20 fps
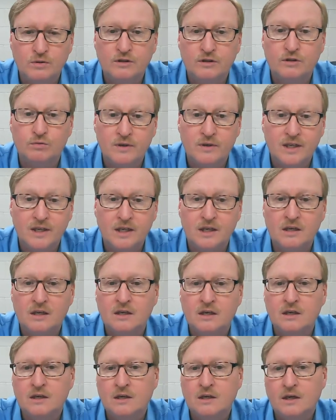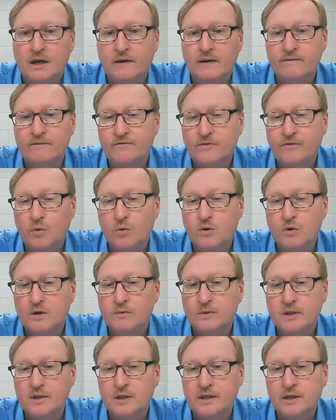and 3 and 4
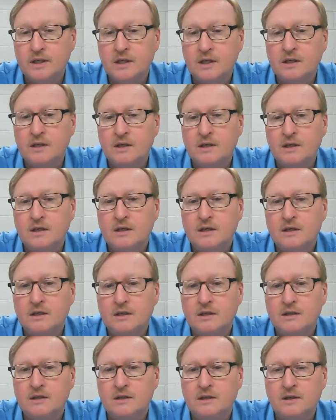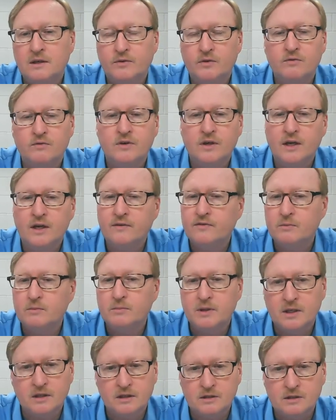really, if you've never
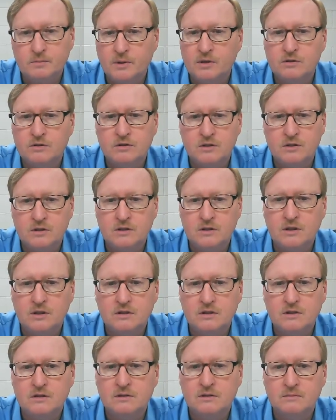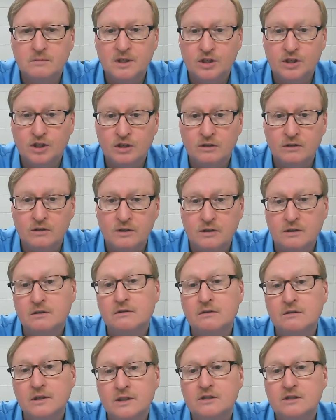been exposed to this
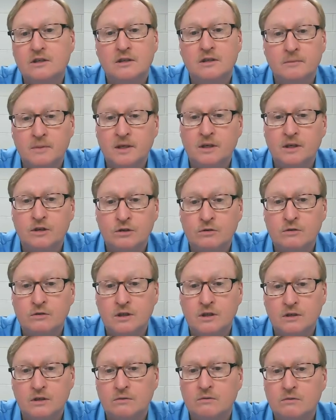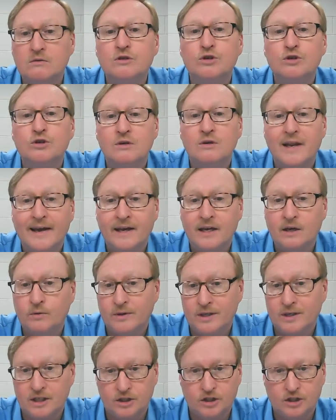material, it's going to be new to you, new
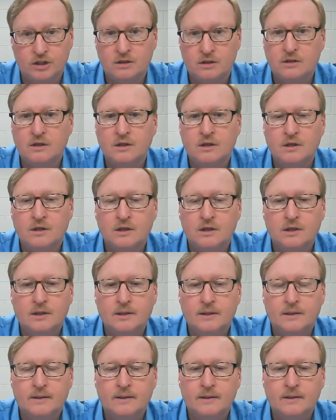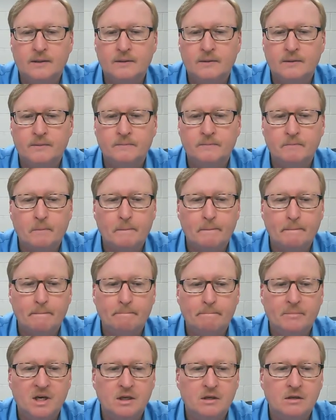language.
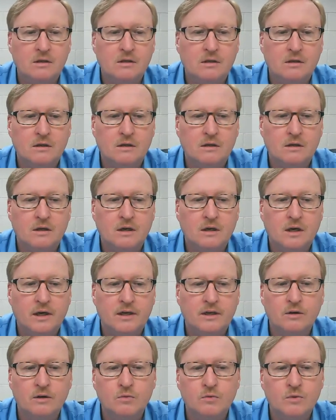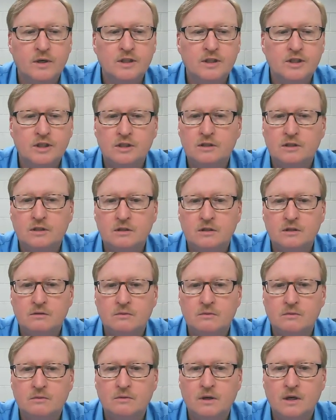But I don't want you
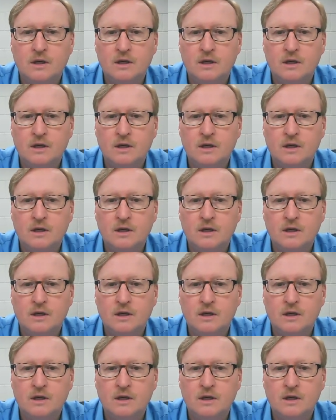to